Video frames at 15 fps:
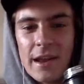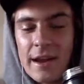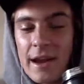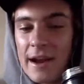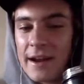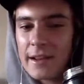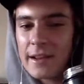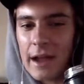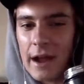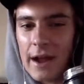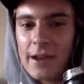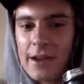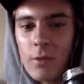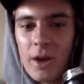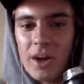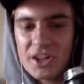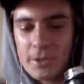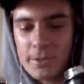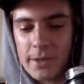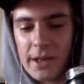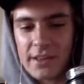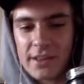And I didn't watch it,
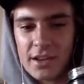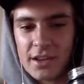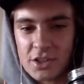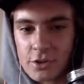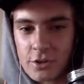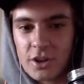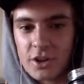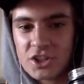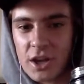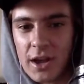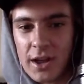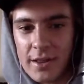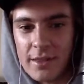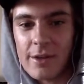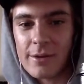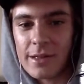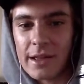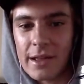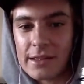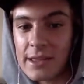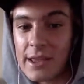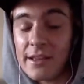but I saw a screenshot and they were
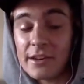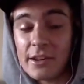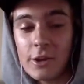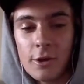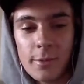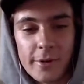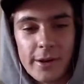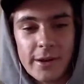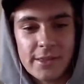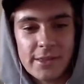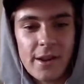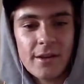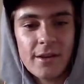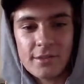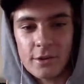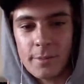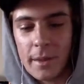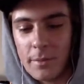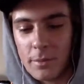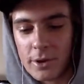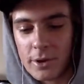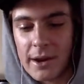like they had Gilbert right there, and so
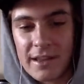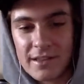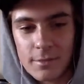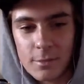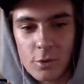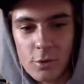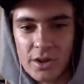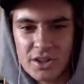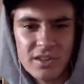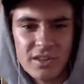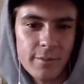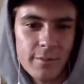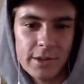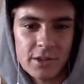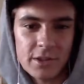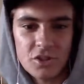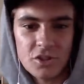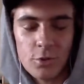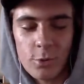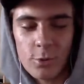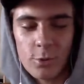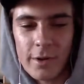people could ask him questions about the shoe
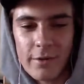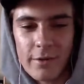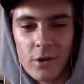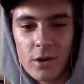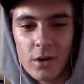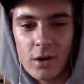and whatever.